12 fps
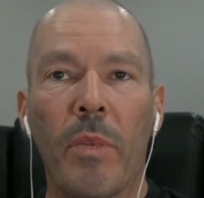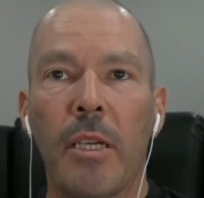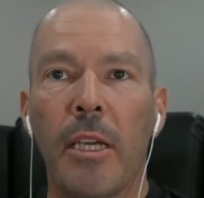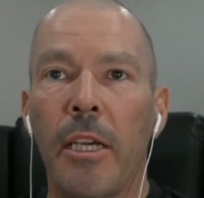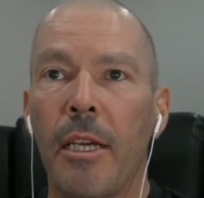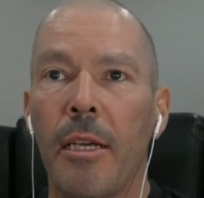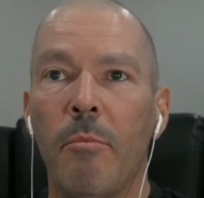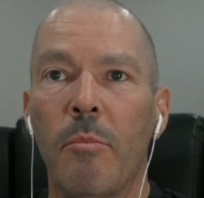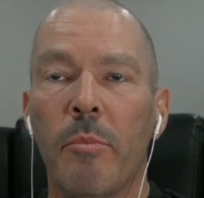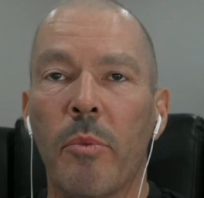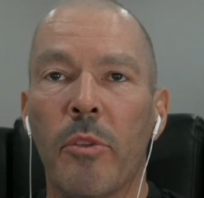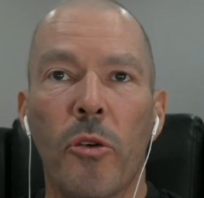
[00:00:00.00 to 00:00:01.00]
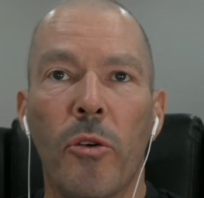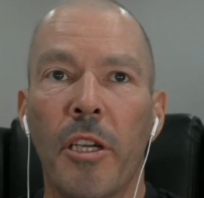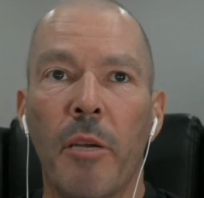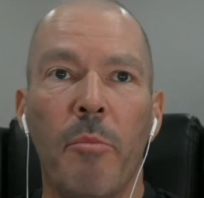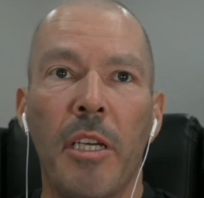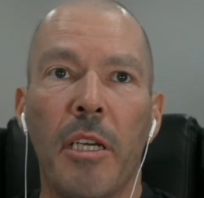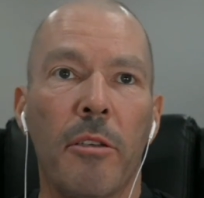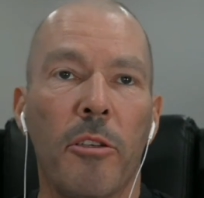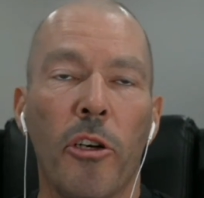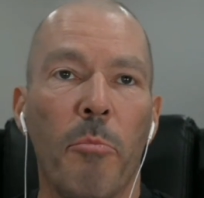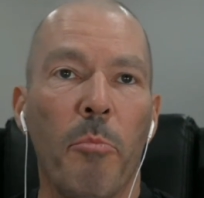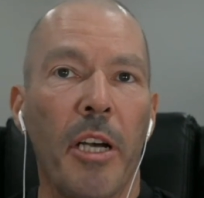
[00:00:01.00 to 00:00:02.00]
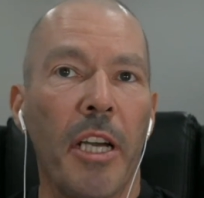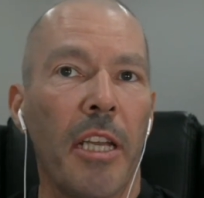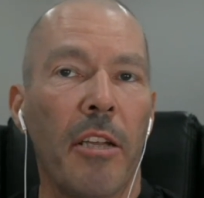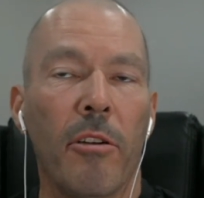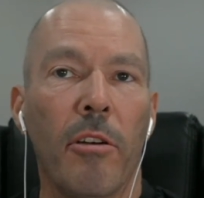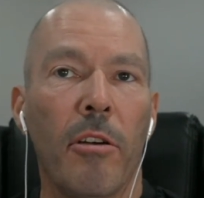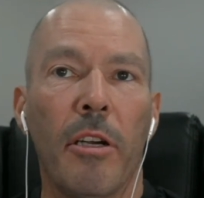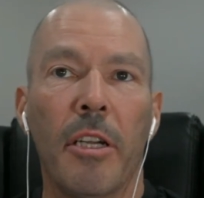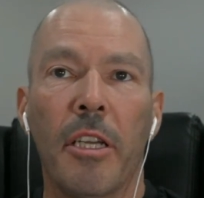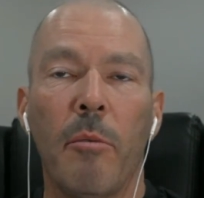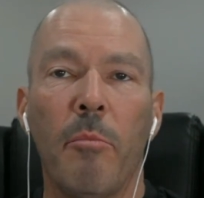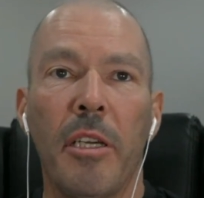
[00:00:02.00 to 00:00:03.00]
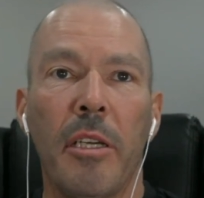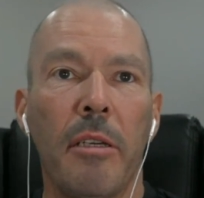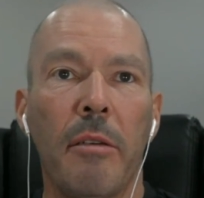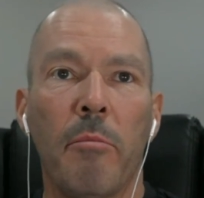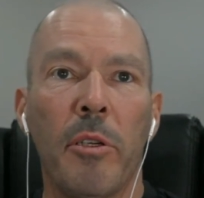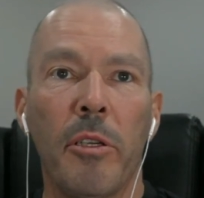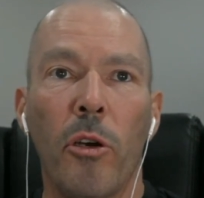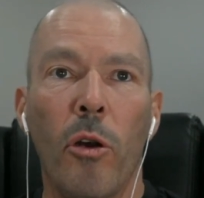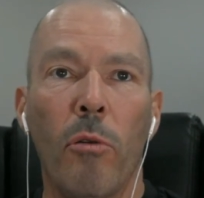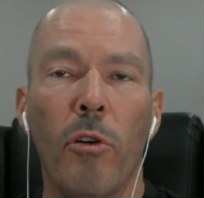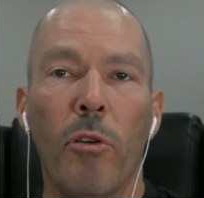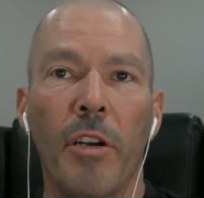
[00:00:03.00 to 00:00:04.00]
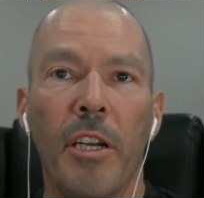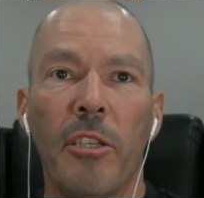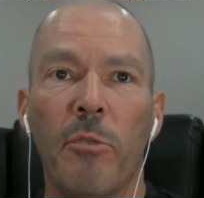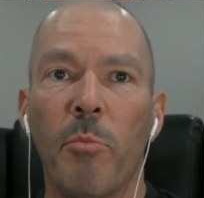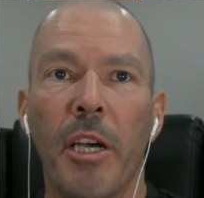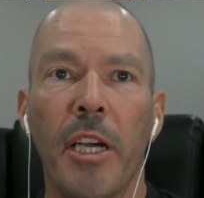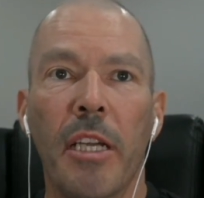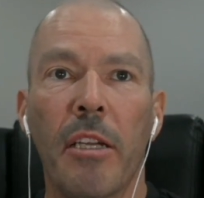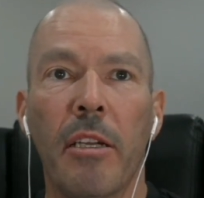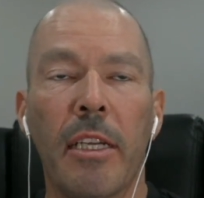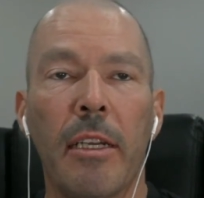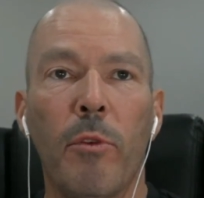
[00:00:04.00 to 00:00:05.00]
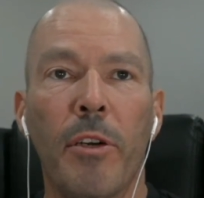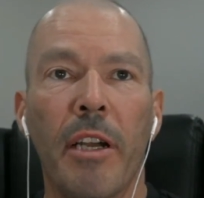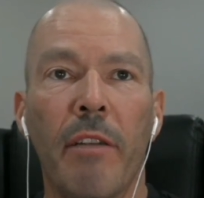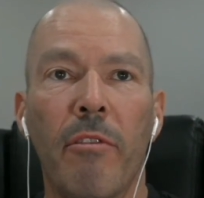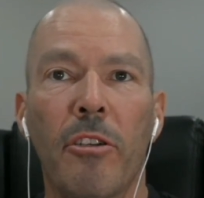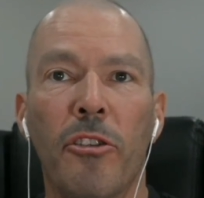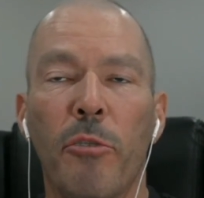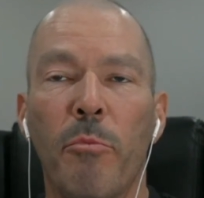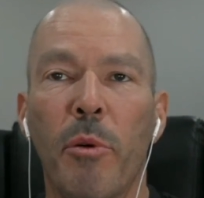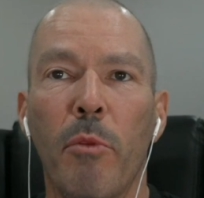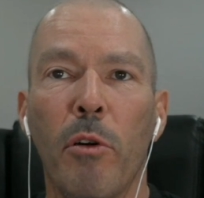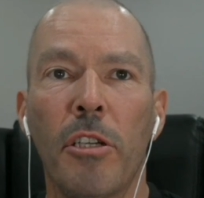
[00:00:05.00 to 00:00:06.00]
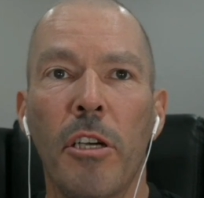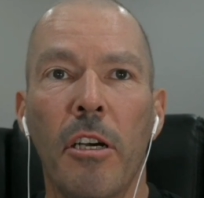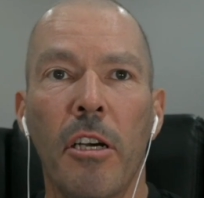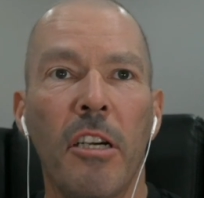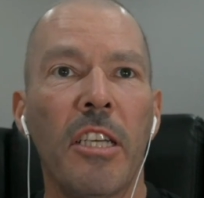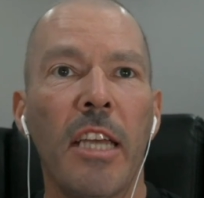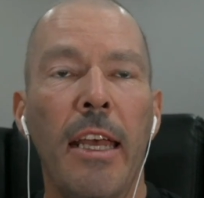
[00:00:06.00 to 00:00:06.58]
So it can be a dirt bike, or it can be, a road race bike, whatever, super motard.